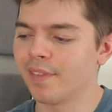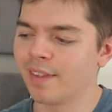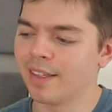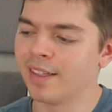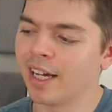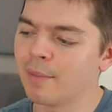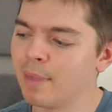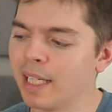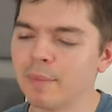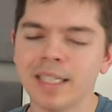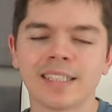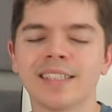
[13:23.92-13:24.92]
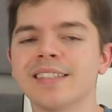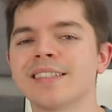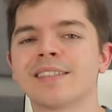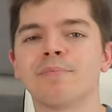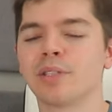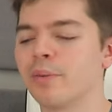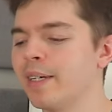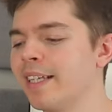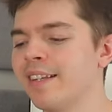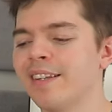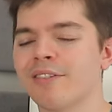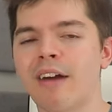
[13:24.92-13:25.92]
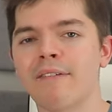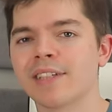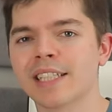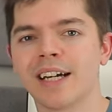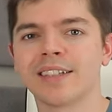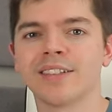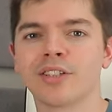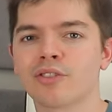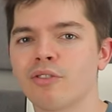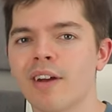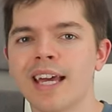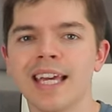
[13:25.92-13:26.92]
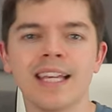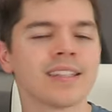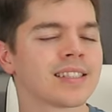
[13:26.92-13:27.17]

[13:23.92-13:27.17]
9 mm between the graphics card and the tray,